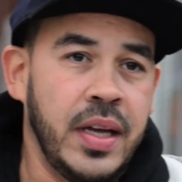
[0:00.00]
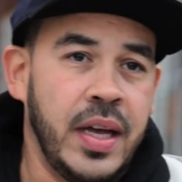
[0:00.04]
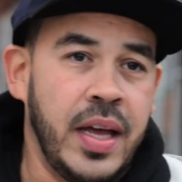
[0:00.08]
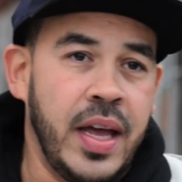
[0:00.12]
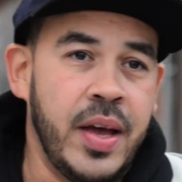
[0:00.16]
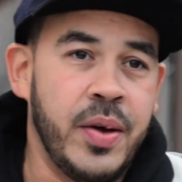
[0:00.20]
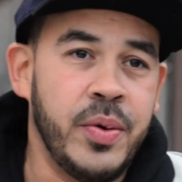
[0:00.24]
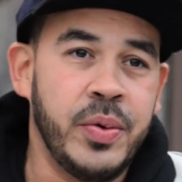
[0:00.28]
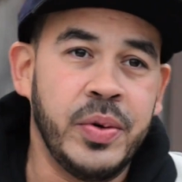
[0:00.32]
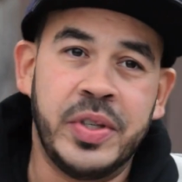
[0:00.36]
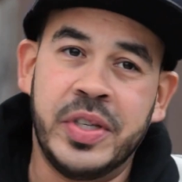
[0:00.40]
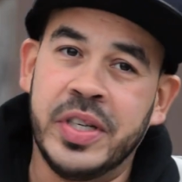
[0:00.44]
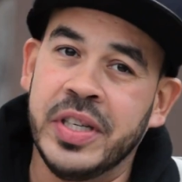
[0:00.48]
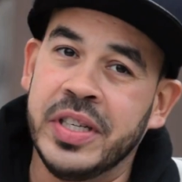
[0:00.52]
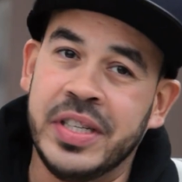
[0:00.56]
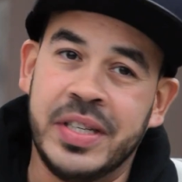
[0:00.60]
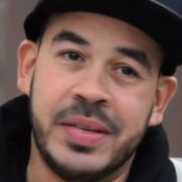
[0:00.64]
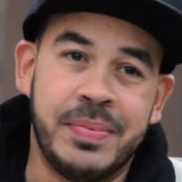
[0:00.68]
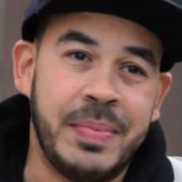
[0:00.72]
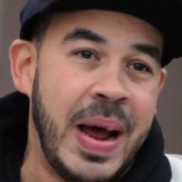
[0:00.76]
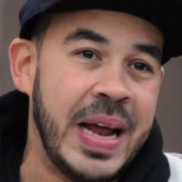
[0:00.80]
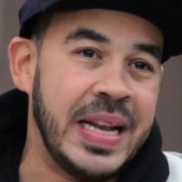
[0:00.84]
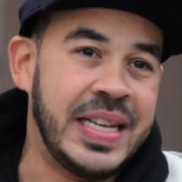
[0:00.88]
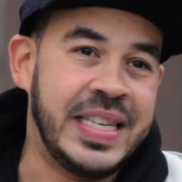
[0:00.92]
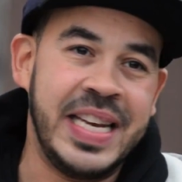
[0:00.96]
It was just
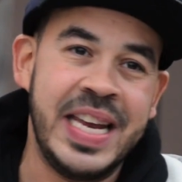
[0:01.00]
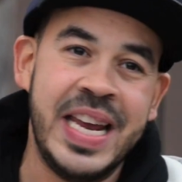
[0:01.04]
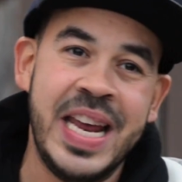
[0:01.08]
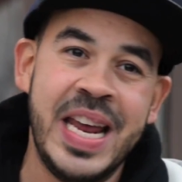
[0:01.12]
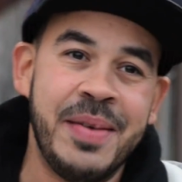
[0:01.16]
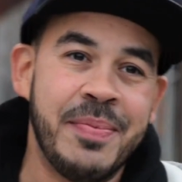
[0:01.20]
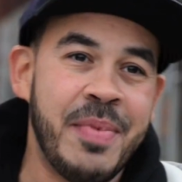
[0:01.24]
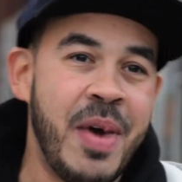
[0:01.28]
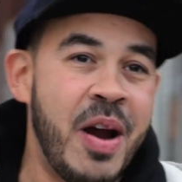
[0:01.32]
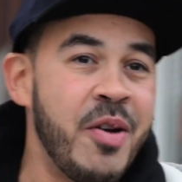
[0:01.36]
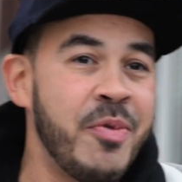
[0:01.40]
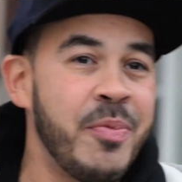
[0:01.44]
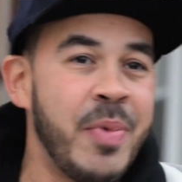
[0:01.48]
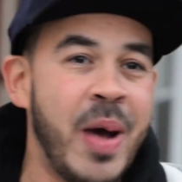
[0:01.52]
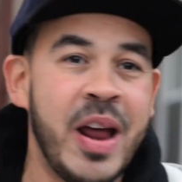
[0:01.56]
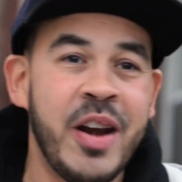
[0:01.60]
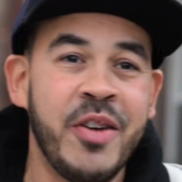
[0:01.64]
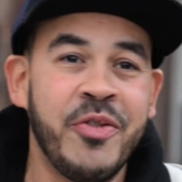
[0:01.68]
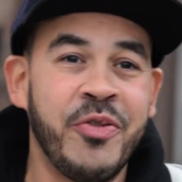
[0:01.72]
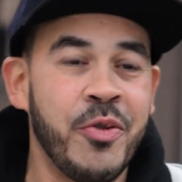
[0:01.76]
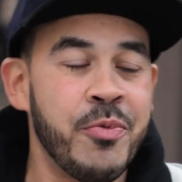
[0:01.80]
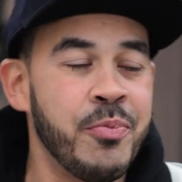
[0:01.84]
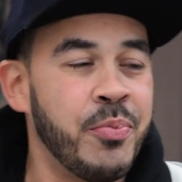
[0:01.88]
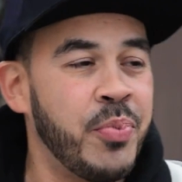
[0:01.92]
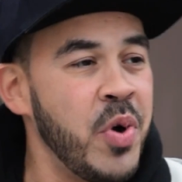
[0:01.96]
my team. Everybody
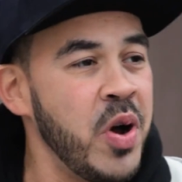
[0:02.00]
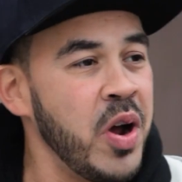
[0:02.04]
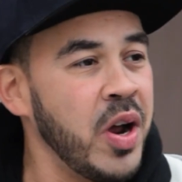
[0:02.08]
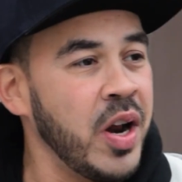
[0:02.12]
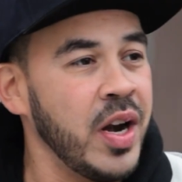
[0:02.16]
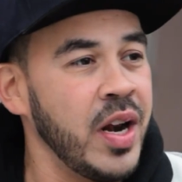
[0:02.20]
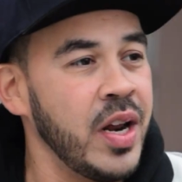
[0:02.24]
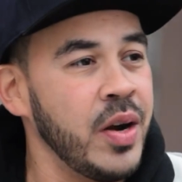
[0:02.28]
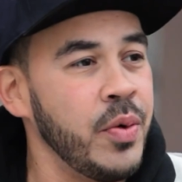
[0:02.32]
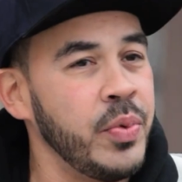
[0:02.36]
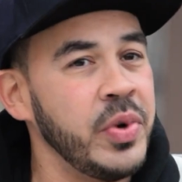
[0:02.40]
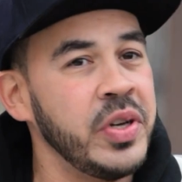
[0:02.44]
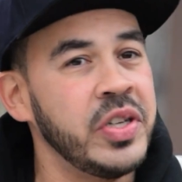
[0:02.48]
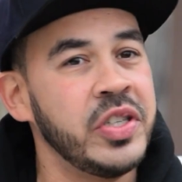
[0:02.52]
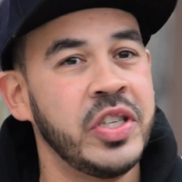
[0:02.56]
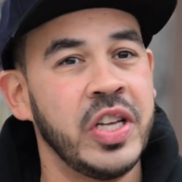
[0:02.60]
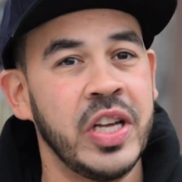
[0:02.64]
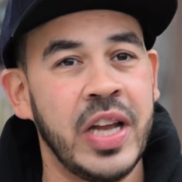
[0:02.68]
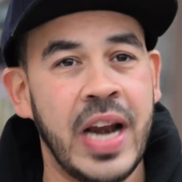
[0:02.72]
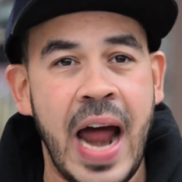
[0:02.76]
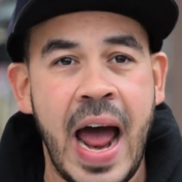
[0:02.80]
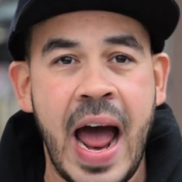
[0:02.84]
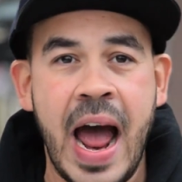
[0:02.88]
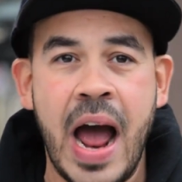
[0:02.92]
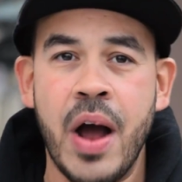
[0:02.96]
from Brooklyn, we
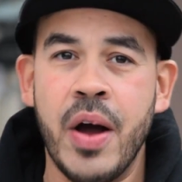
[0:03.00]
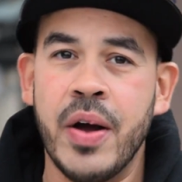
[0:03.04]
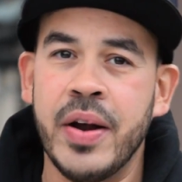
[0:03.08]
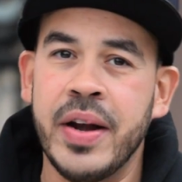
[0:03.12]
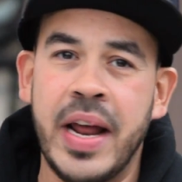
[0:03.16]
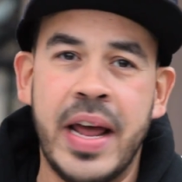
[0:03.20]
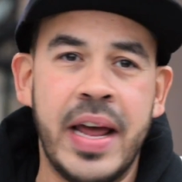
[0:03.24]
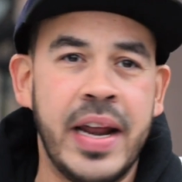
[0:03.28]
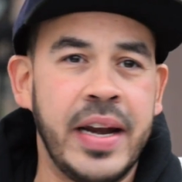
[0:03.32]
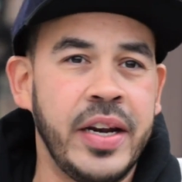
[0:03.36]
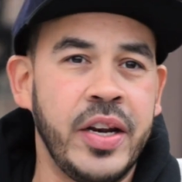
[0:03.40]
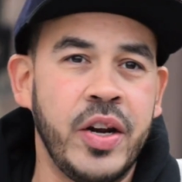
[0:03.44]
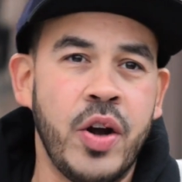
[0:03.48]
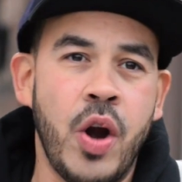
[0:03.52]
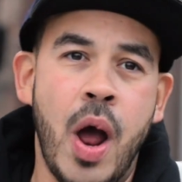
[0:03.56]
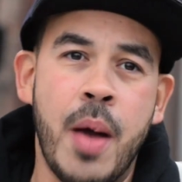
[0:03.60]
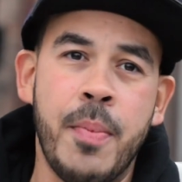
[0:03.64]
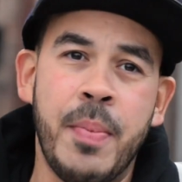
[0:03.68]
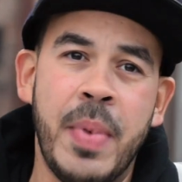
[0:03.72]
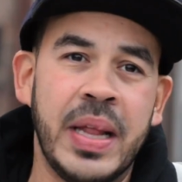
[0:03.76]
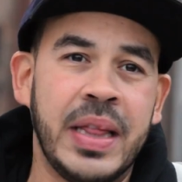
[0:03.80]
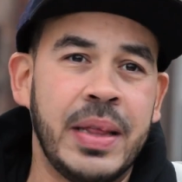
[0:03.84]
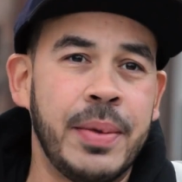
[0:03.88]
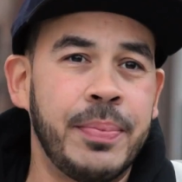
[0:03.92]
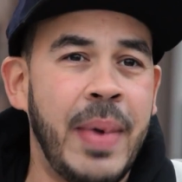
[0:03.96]
stood out, and then, you know, I
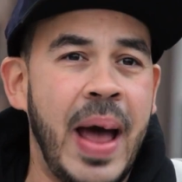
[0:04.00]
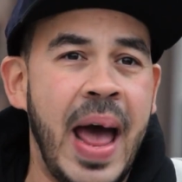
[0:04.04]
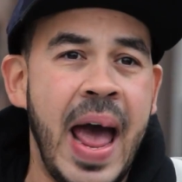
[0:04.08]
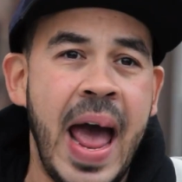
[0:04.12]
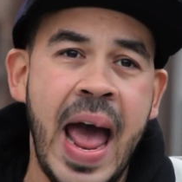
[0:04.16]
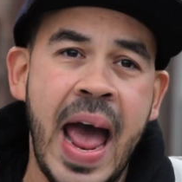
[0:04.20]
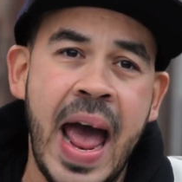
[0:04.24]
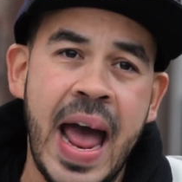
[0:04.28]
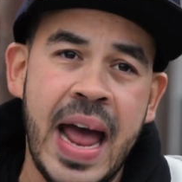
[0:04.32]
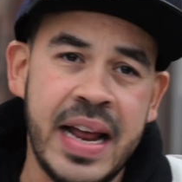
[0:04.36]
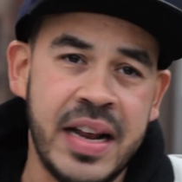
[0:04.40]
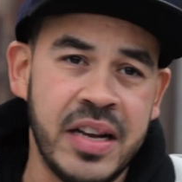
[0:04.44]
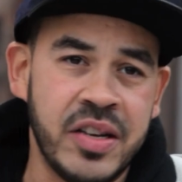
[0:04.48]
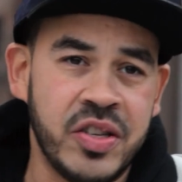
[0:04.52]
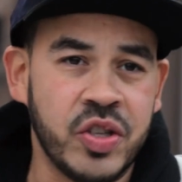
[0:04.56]
met the Manhattan